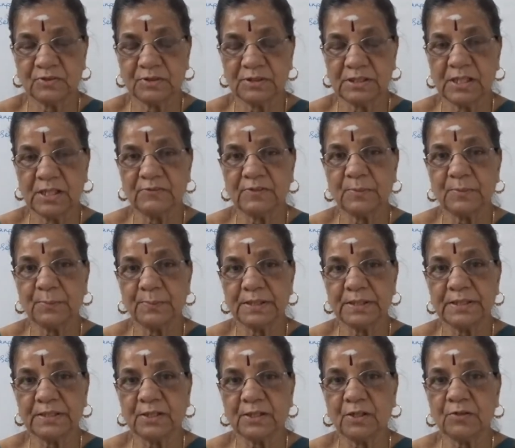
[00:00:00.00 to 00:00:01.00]

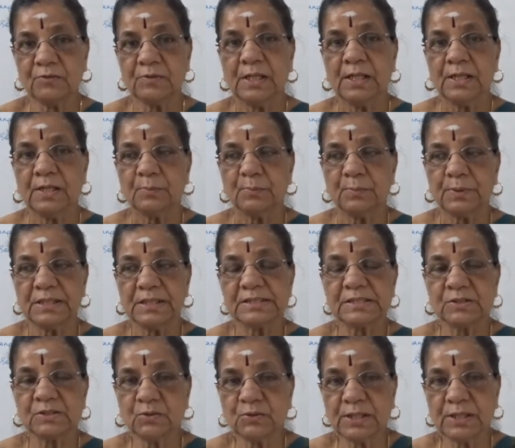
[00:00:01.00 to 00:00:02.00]
development of breast
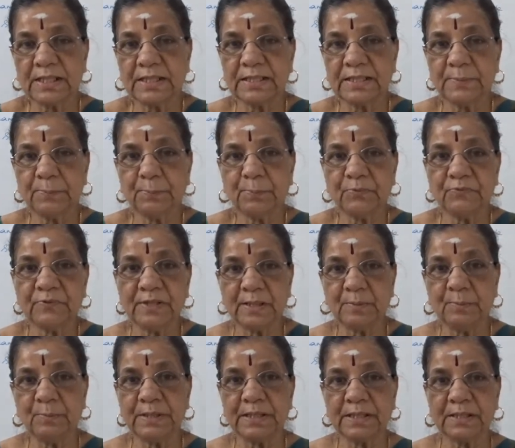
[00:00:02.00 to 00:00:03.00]
to the hip will
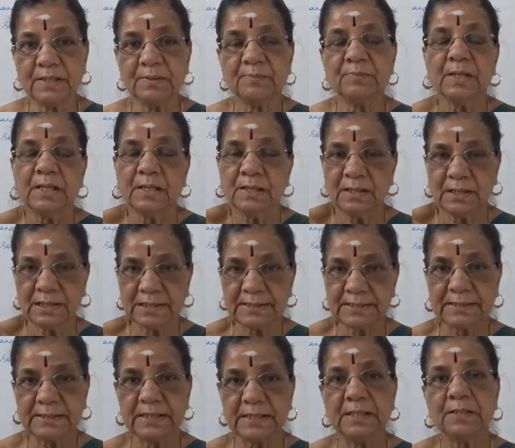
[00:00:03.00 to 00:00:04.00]
become
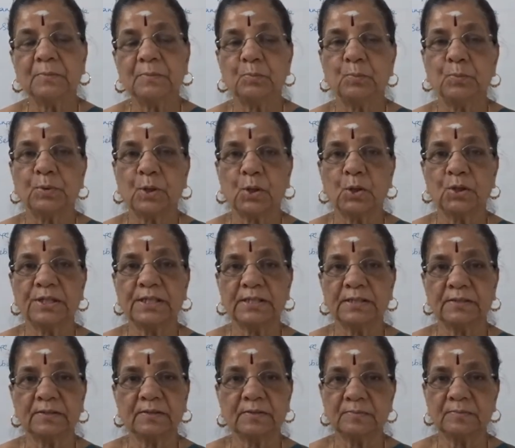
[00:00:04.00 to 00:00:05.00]
little broader.
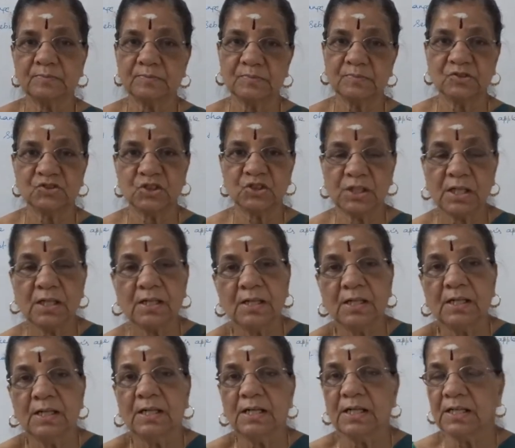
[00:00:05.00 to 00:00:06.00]

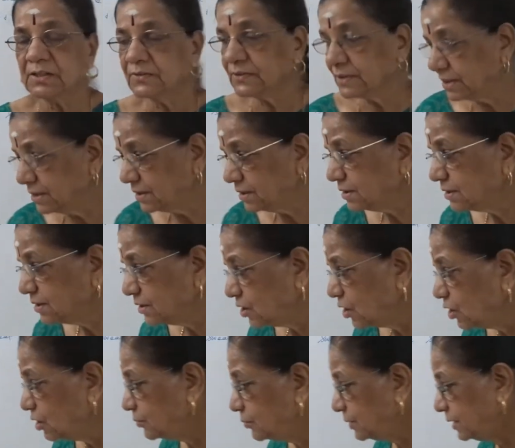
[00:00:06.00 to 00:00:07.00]
That
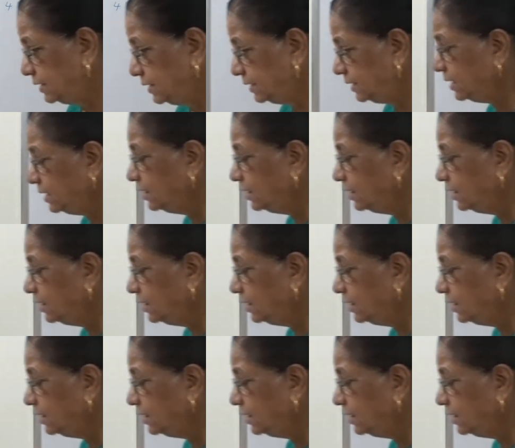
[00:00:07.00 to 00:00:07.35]
normally